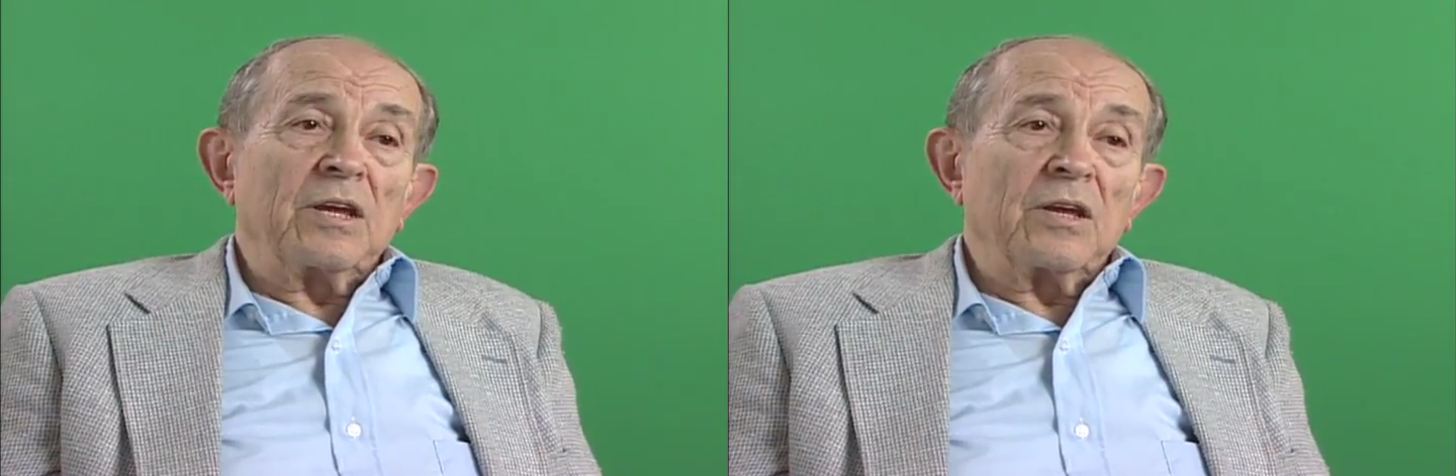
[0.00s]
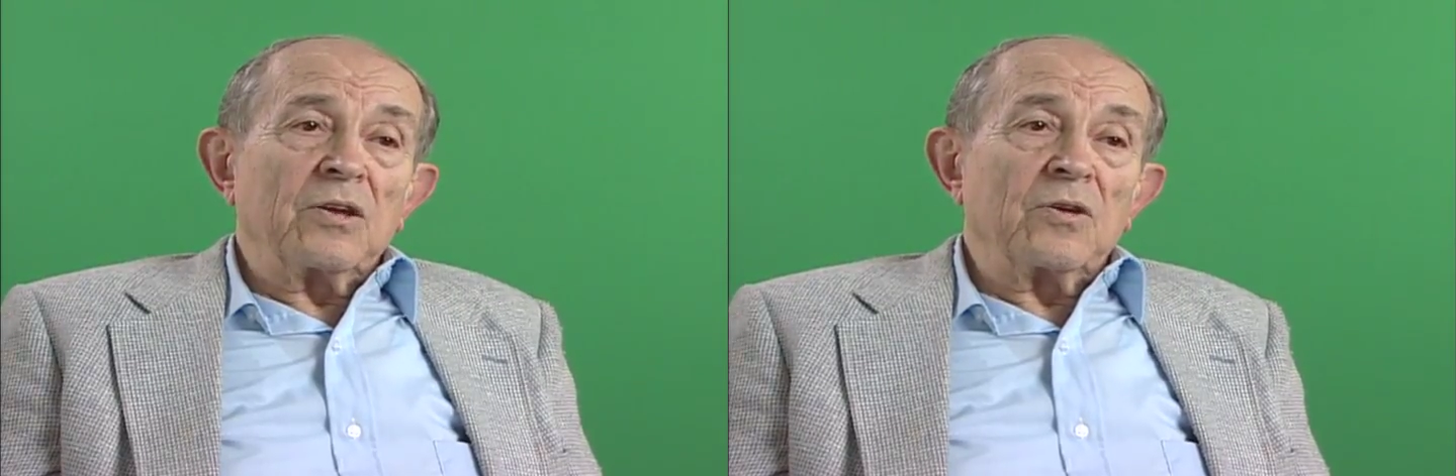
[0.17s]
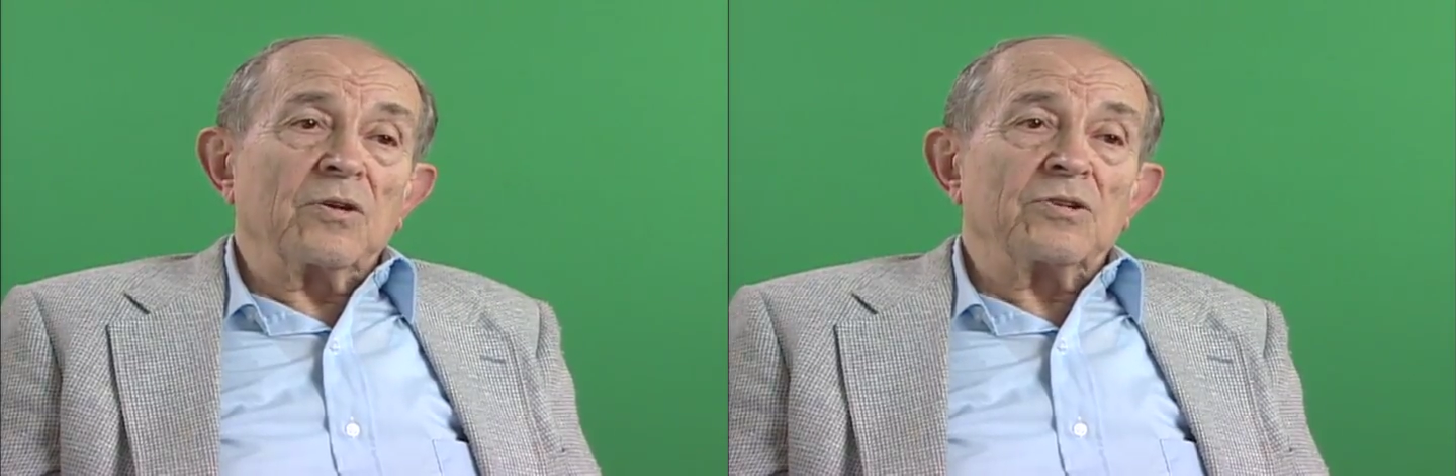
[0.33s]

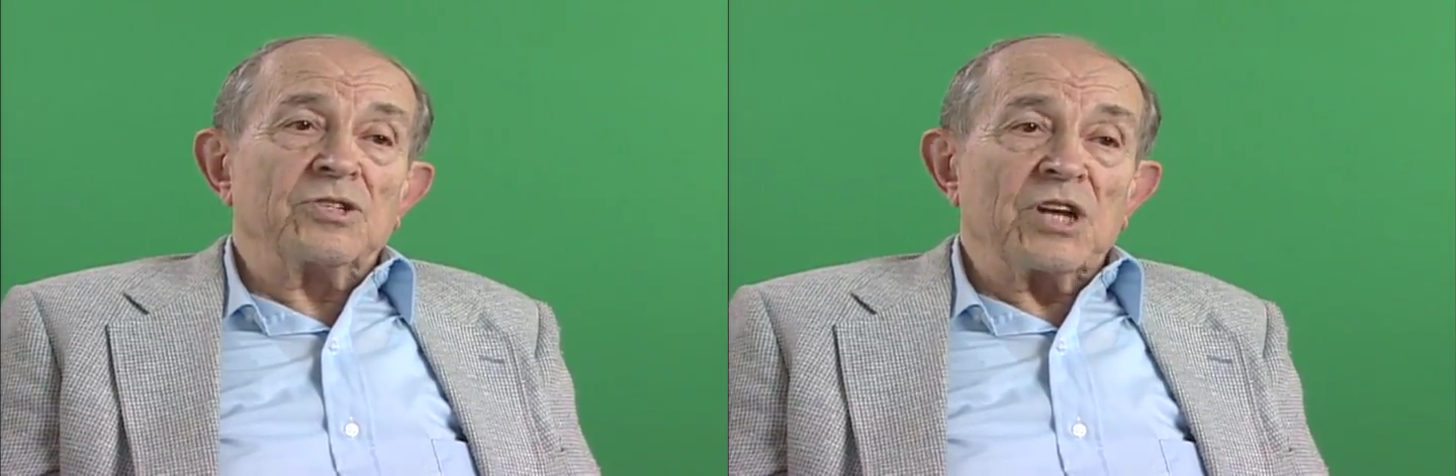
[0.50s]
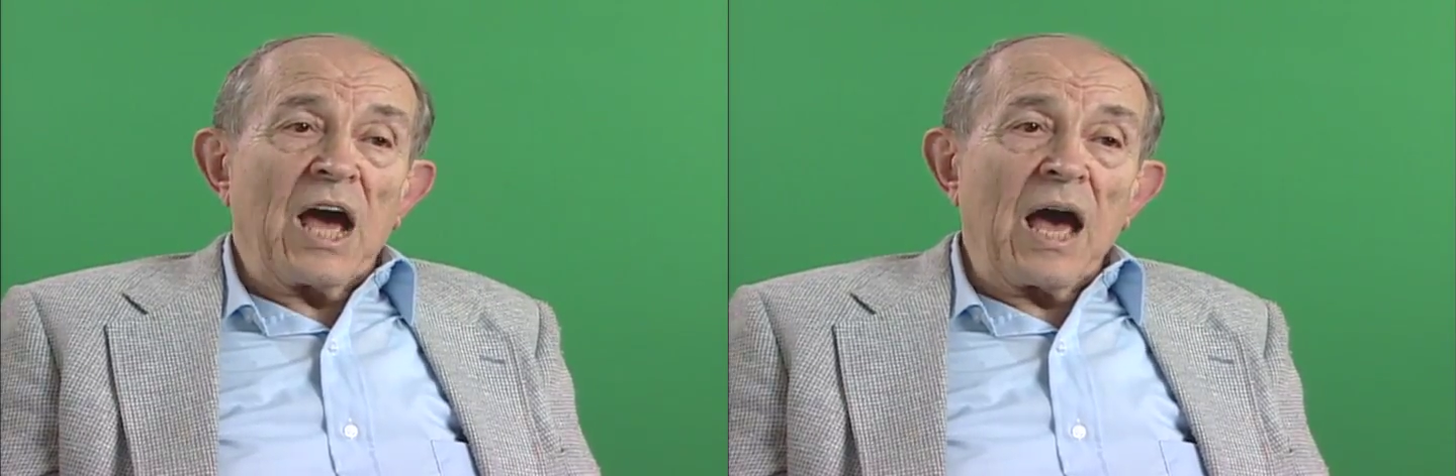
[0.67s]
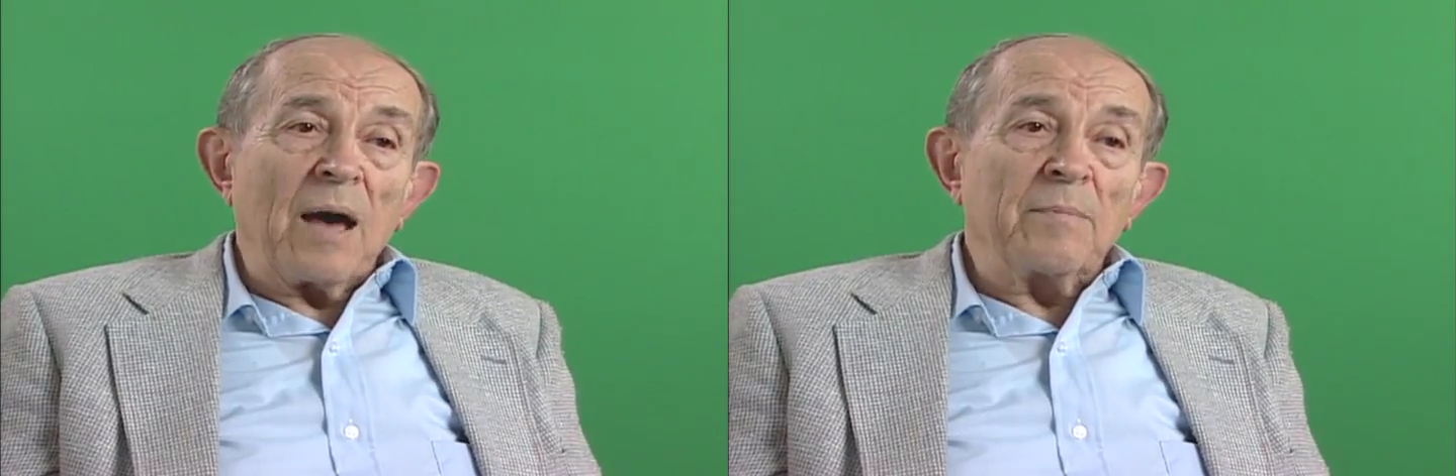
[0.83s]
your
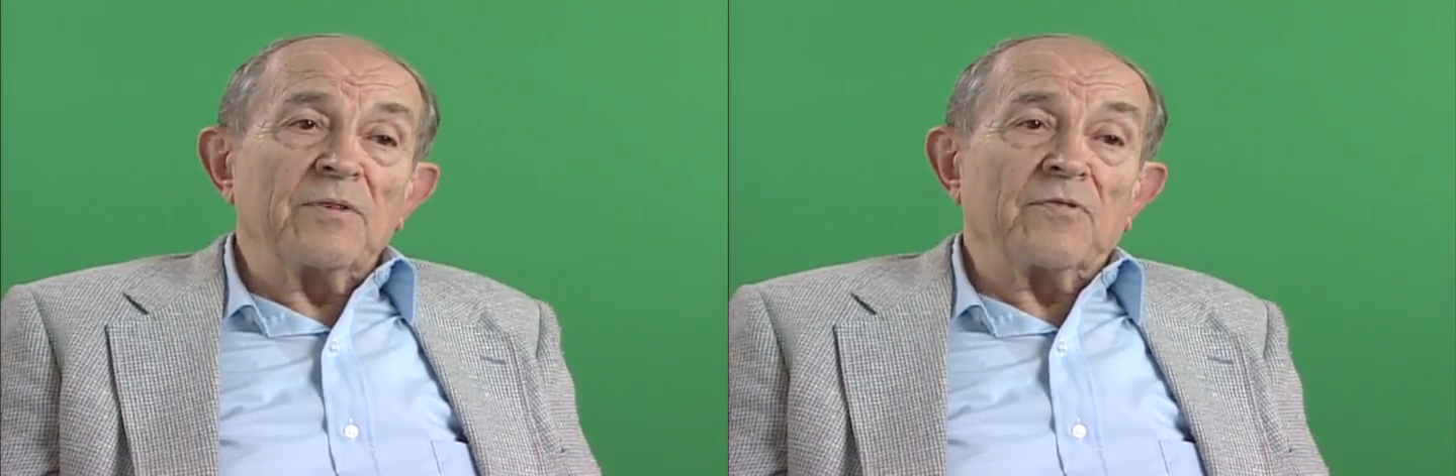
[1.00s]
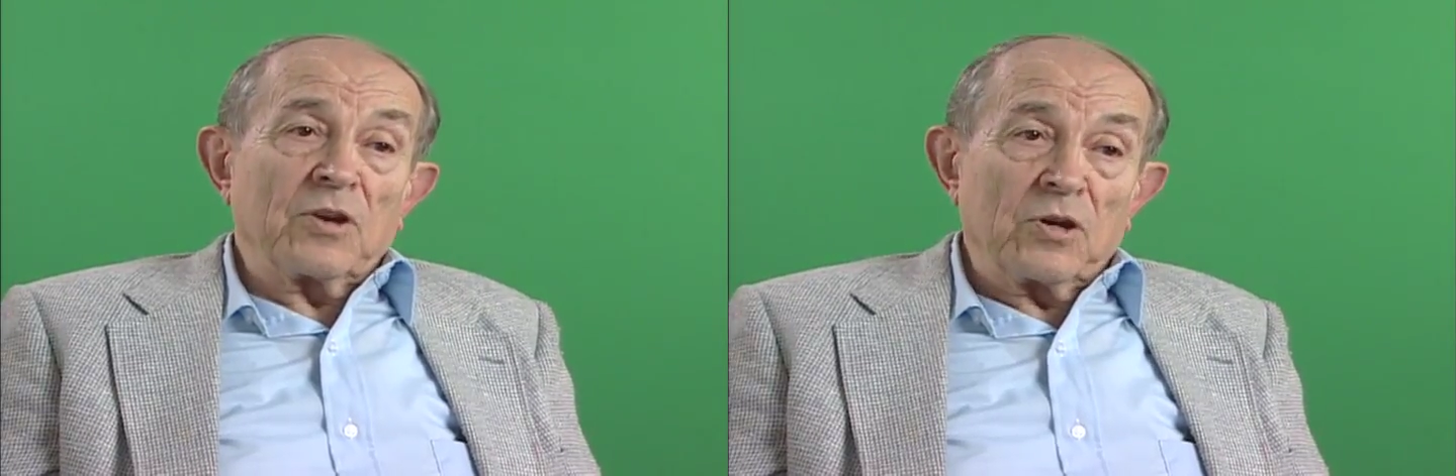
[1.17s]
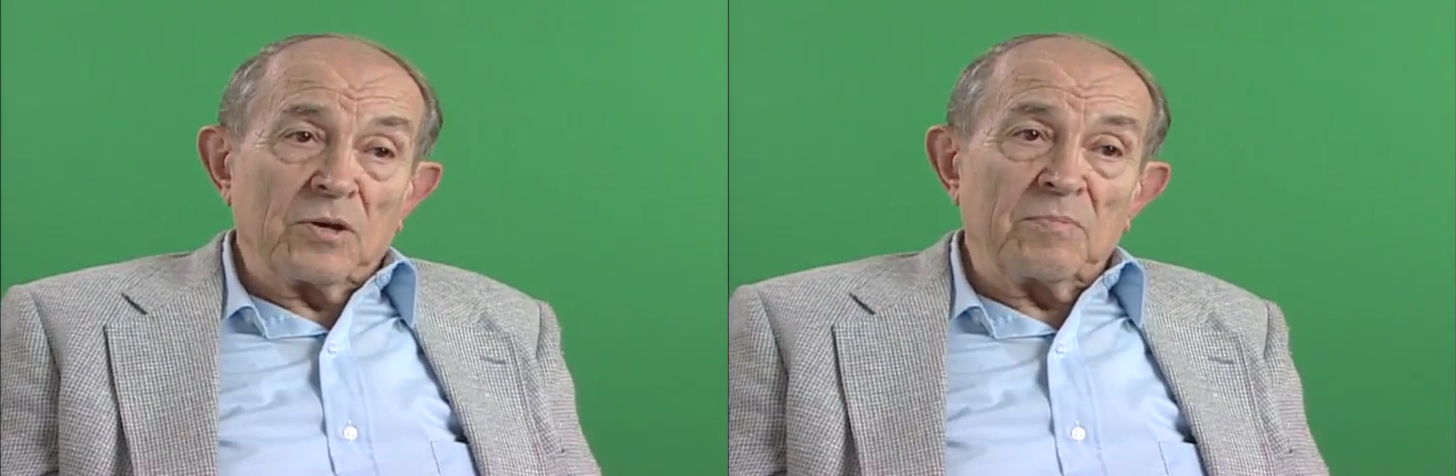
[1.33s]
job, if
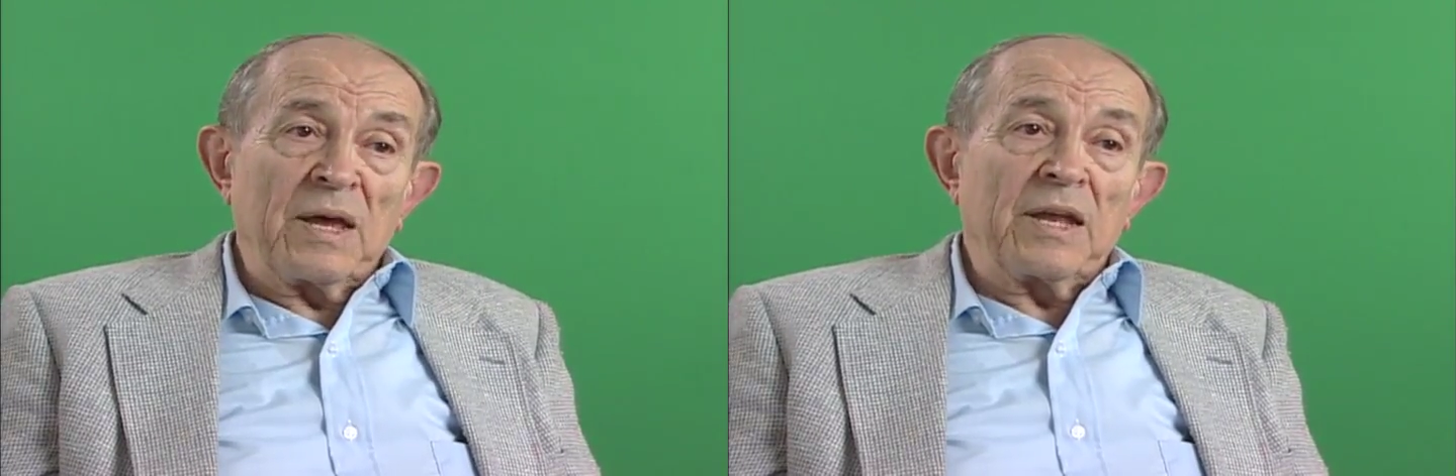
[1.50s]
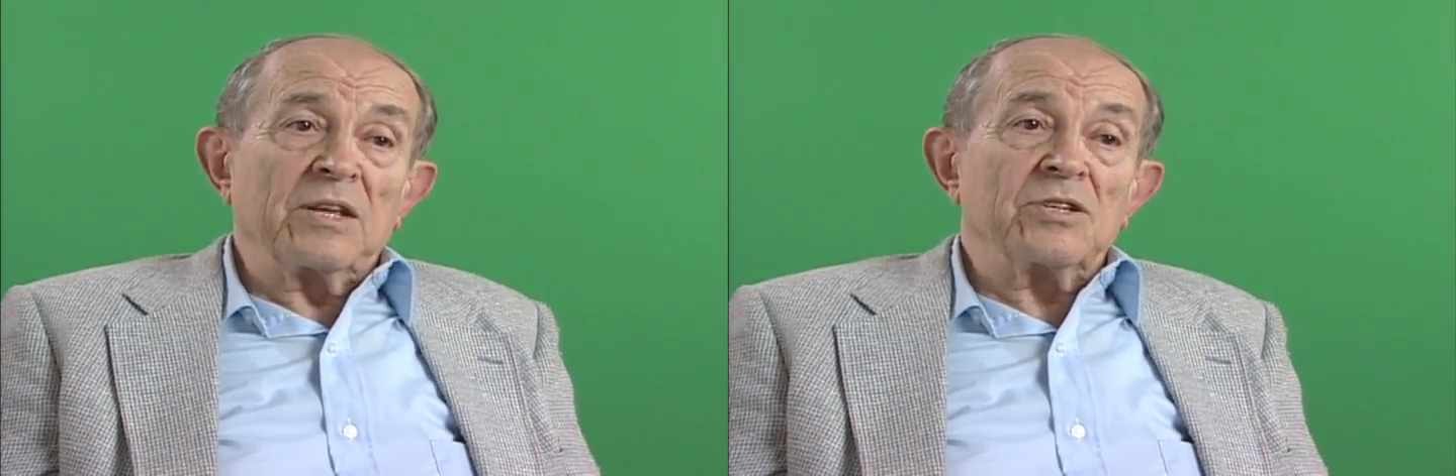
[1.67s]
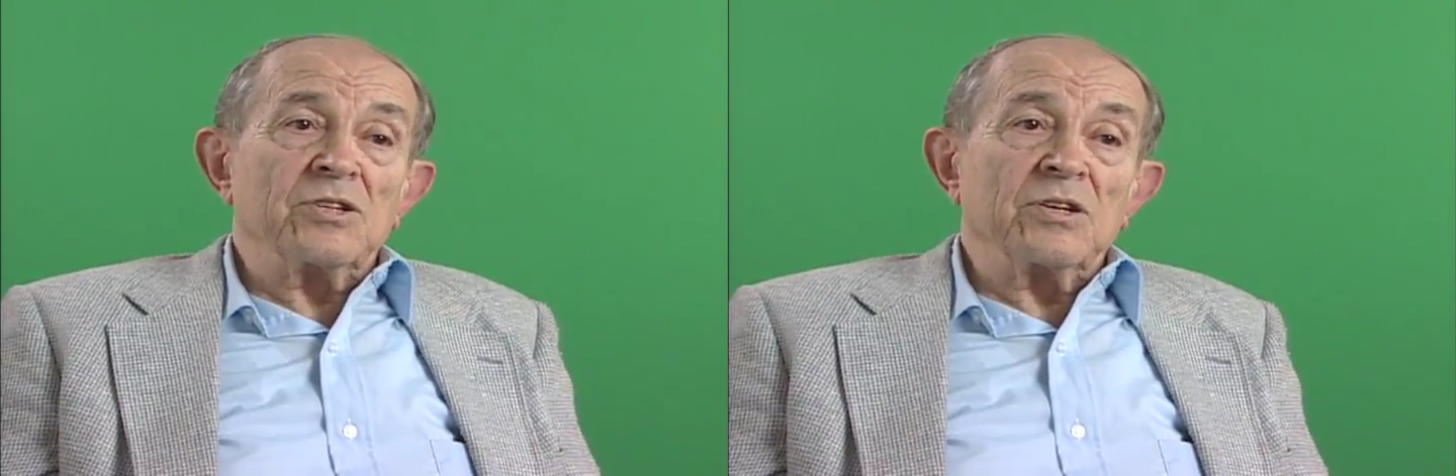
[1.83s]
you're a good
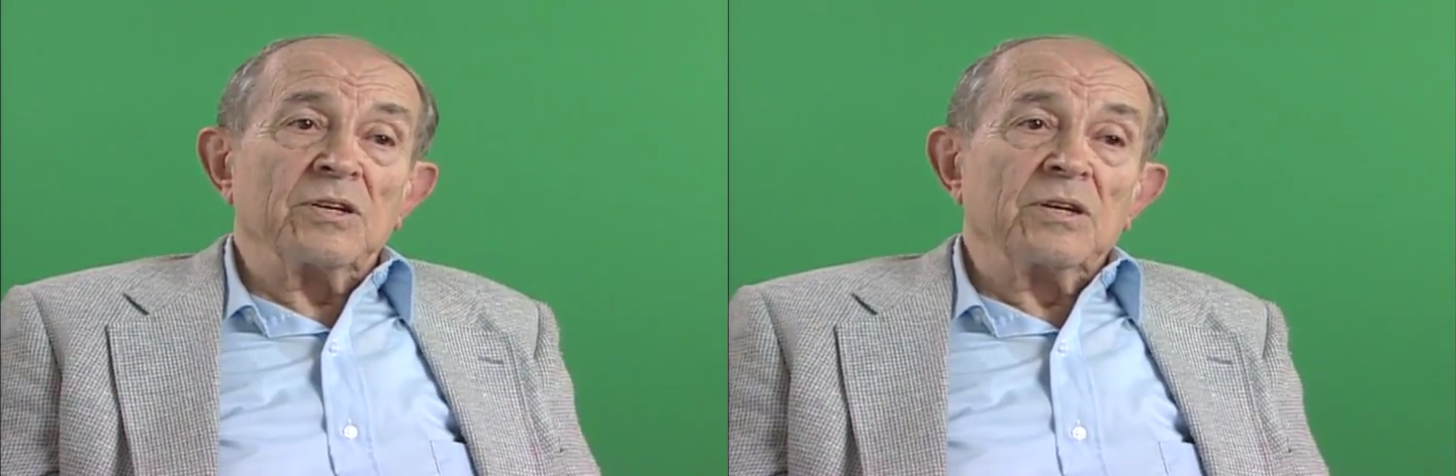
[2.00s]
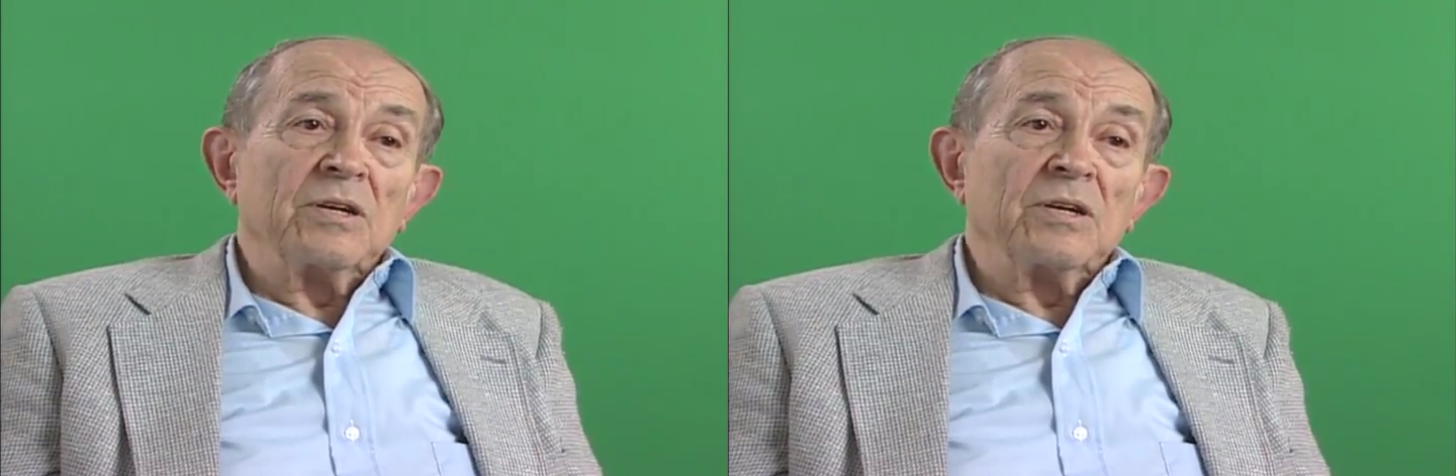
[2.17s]
manager,